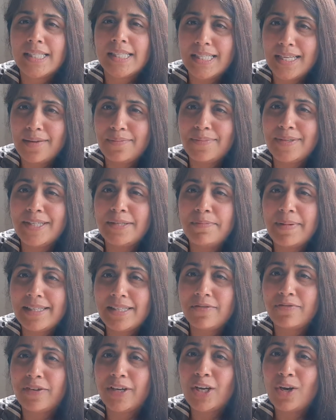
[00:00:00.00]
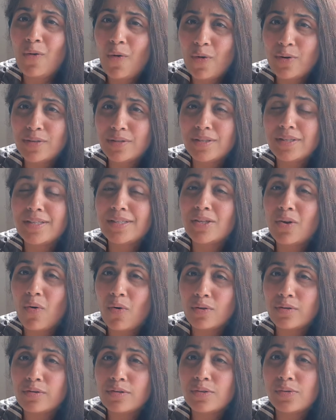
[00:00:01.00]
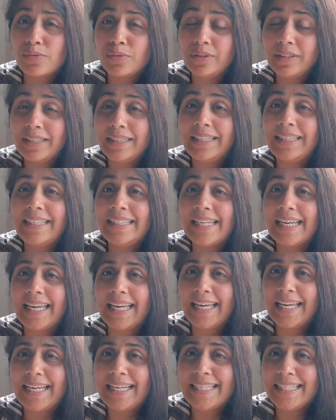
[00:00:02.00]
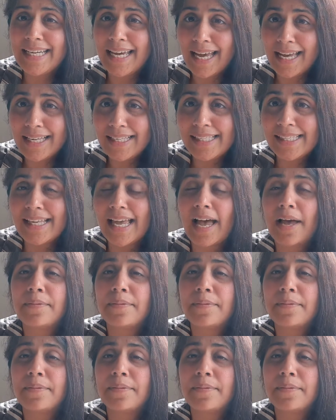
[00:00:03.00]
Some specific courses also need ATAS.